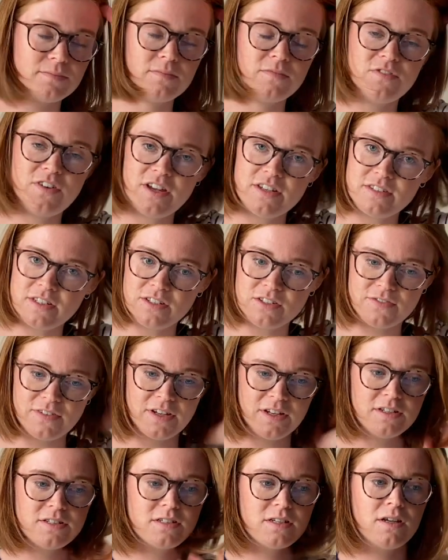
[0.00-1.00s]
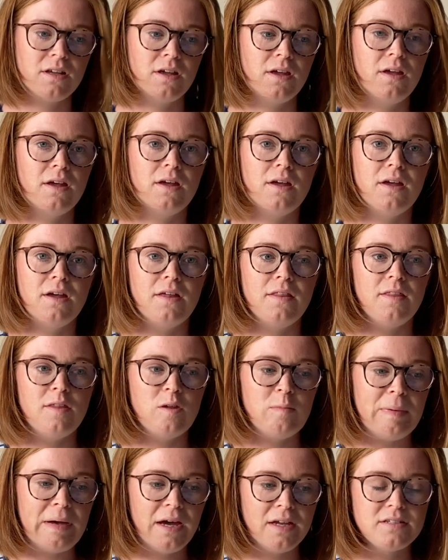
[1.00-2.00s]
first things first, the
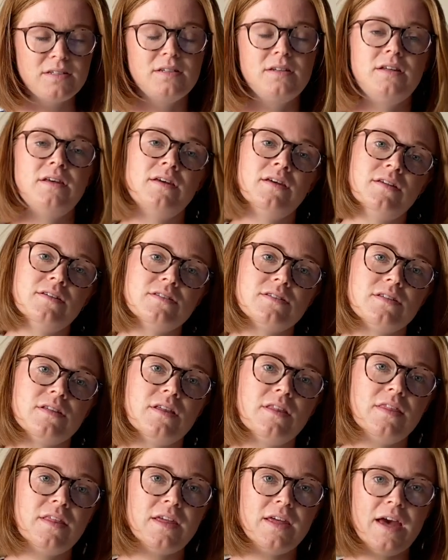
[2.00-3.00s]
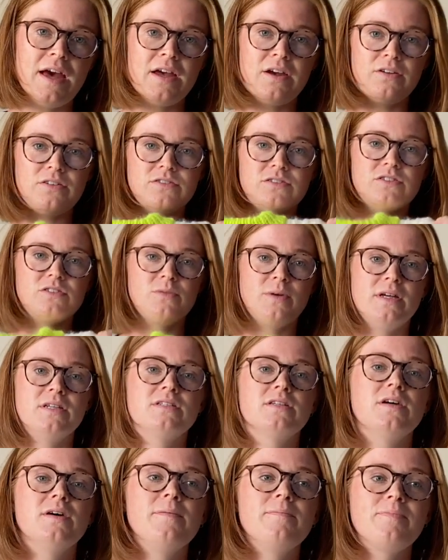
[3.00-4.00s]
pattern is the Aosta
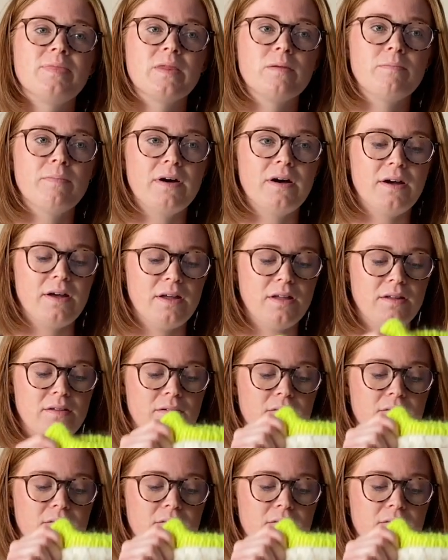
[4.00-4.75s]
sweater by